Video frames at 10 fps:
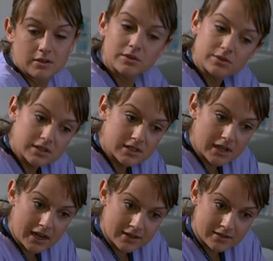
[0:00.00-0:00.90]

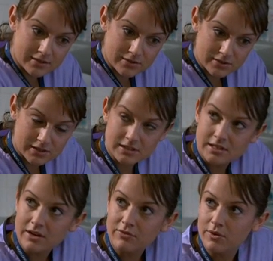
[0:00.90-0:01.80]
Doctors and
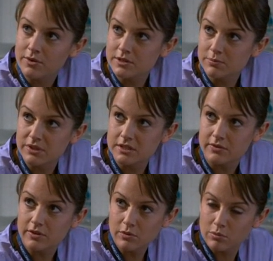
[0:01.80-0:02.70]
nurses have very
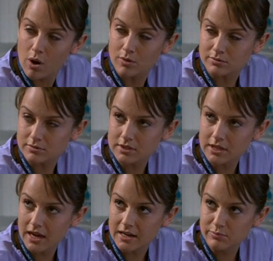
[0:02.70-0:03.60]
specific
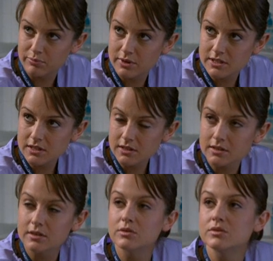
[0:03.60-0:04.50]
roles. At
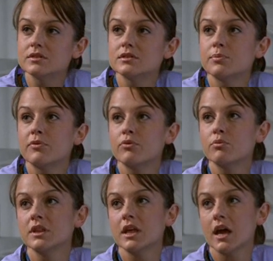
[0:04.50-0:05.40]
present, the nurses are
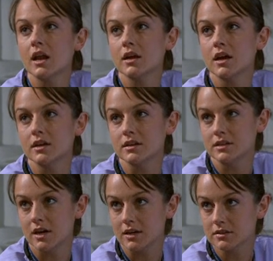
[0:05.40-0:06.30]
performing their
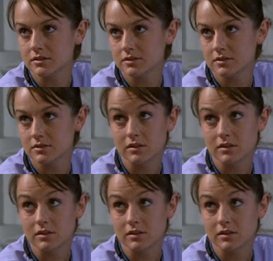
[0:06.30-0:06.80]
allocated tasks.